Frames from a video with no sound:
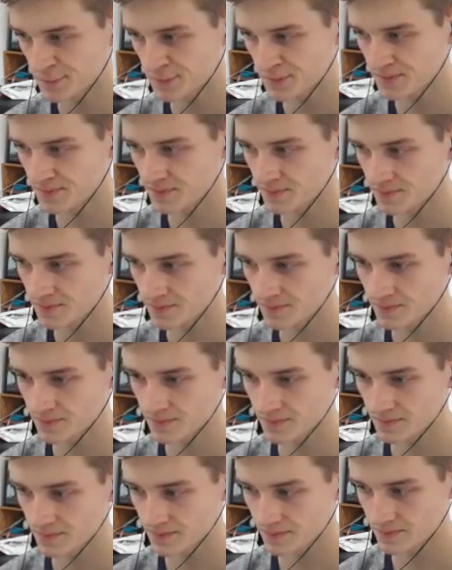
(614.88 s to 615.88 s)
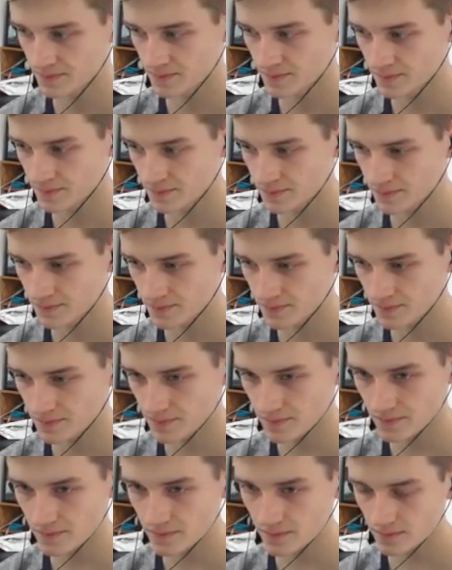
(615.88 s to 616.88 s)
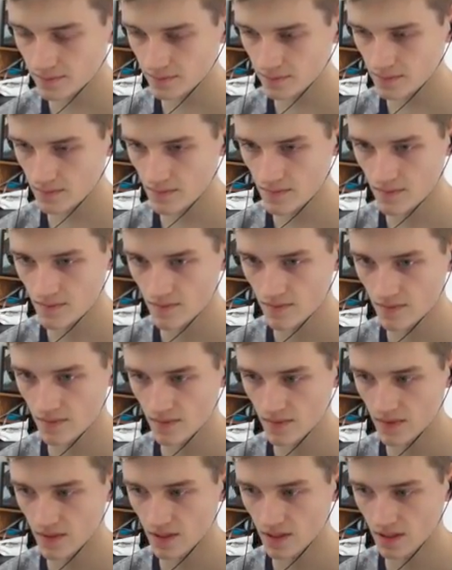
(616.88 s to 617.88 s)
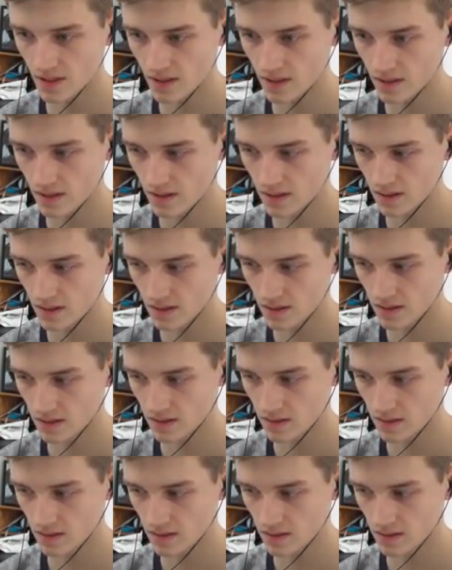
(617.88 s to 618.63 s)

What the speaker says: [no speech]